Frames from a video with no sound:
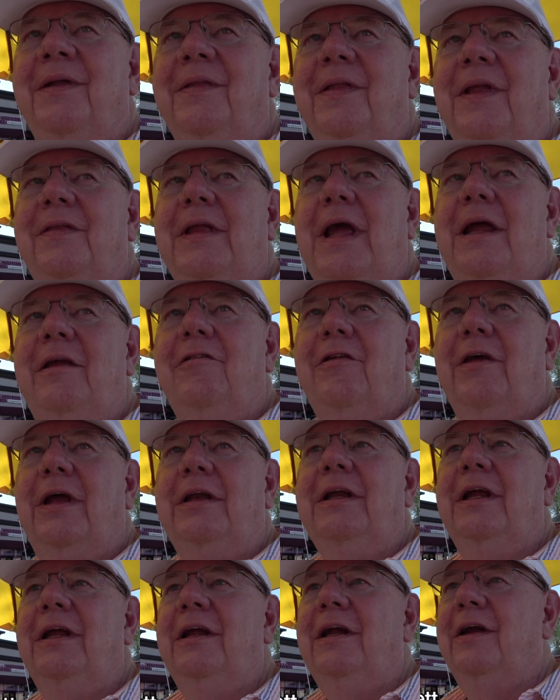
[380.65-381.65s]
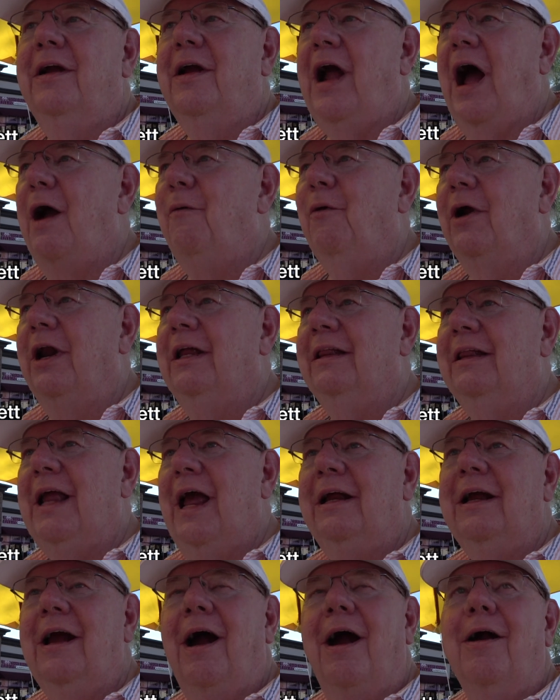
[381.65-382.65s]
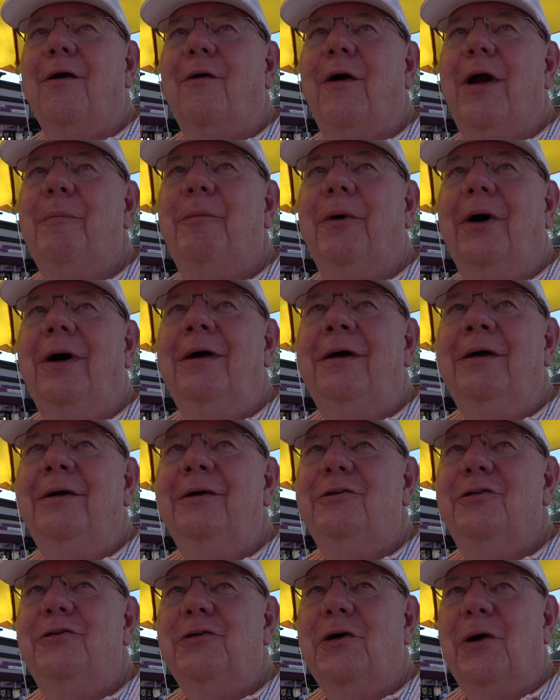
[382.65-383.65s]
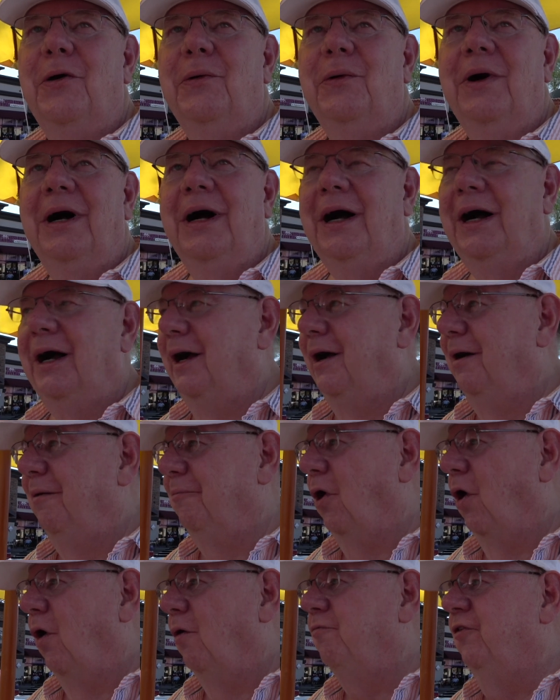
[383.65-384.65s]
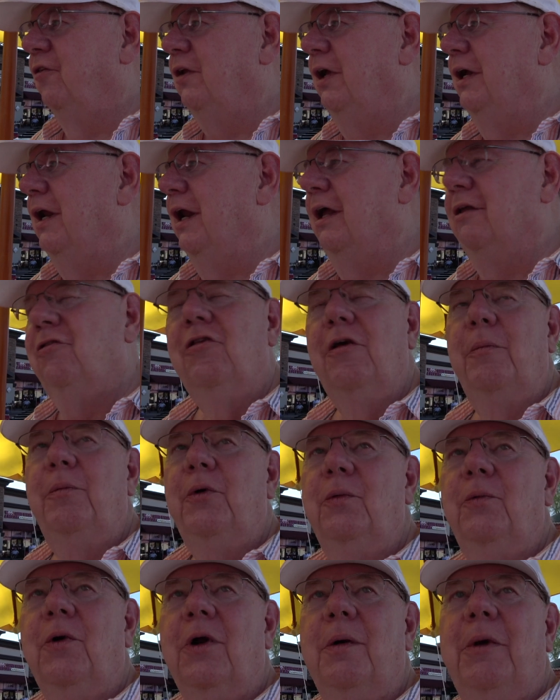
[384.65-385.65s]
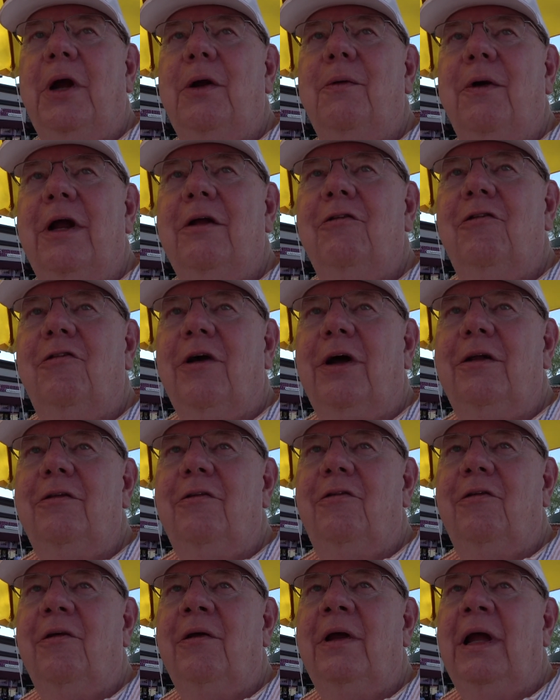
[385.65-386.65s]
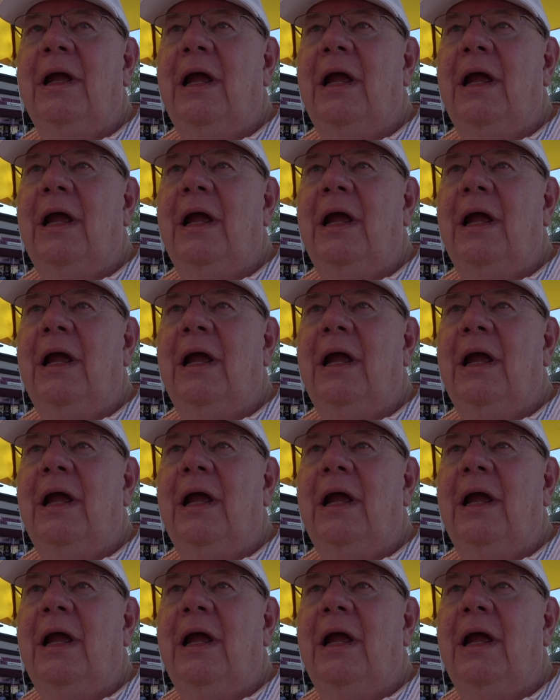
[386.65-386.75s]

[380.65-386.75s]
But they said, I want that car, Grandpa. So hopefully it ends up with one of my grandsons.